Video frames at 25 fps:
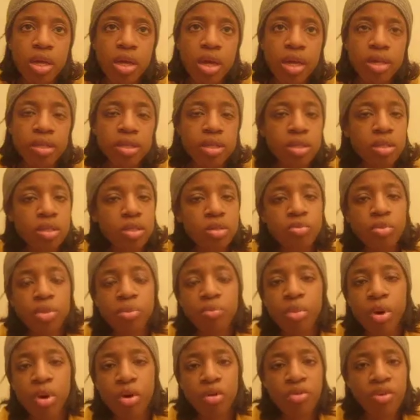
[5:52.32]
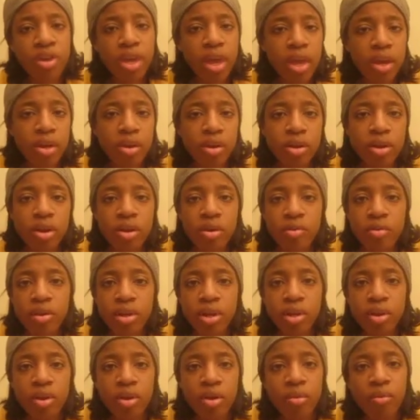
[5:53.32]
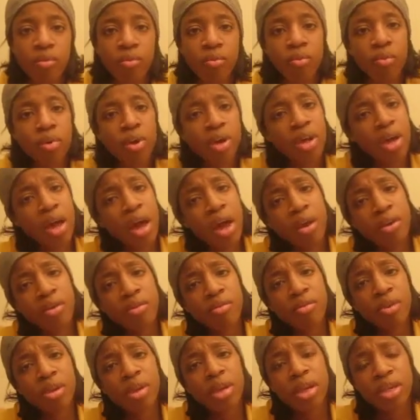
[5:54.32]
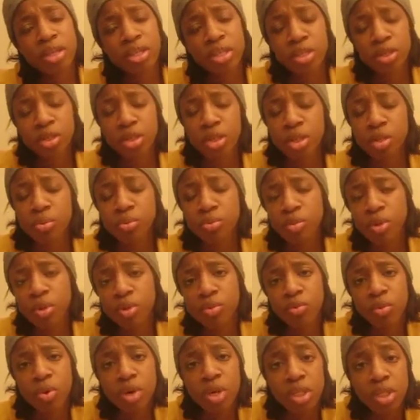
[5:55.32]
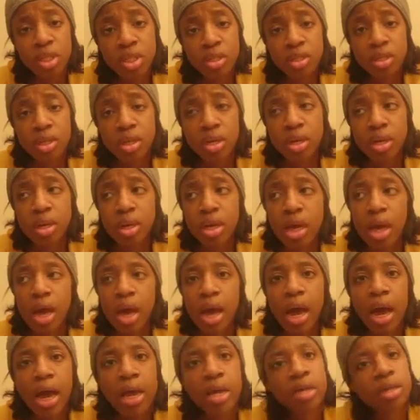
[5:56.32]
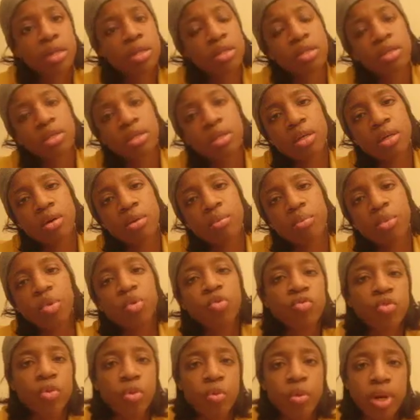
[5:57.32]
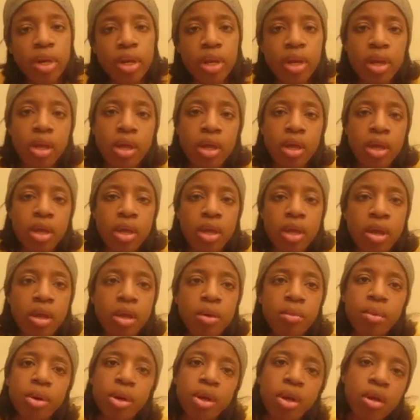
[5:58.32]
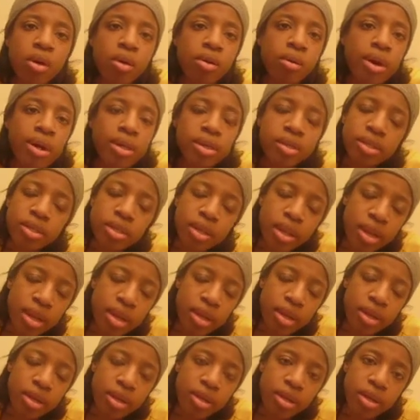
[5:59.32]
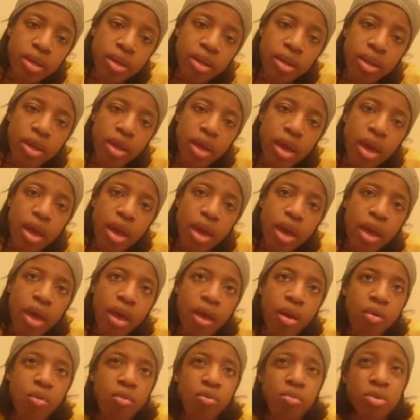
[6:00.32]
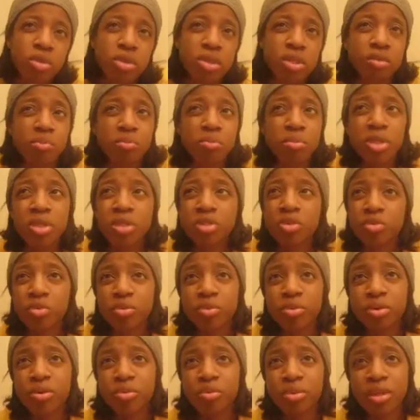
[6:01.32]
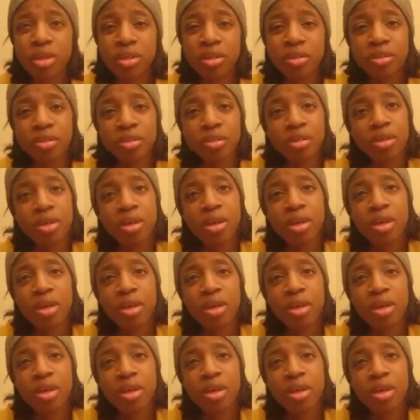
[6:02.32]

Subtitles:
And since we both can't agree on what kind of relationship we want, I need to move on. But no, I stayed and was miserable because